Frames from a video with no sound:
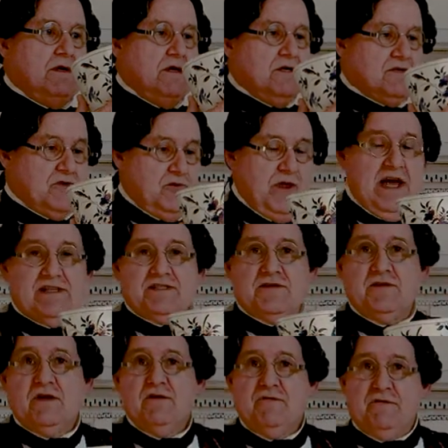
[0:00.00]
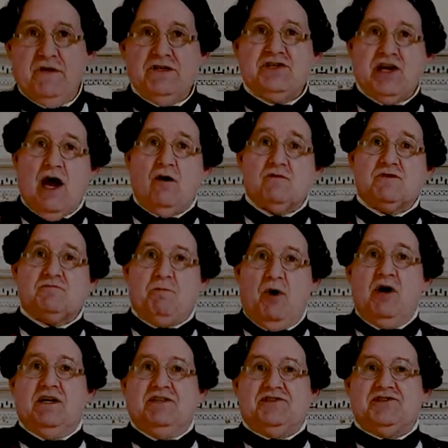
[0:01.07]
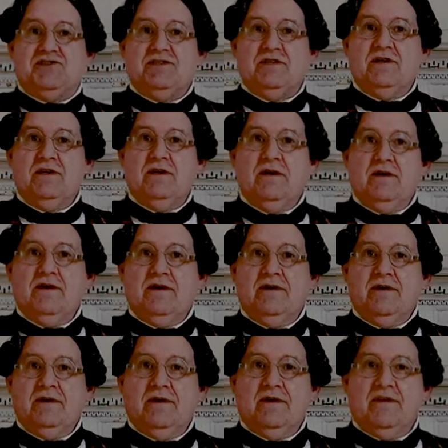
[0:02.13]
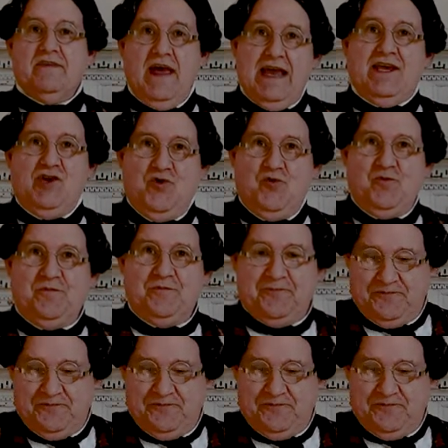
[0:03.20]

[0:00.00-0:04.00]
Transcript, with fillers: So that's Fish House Punch. Thank you.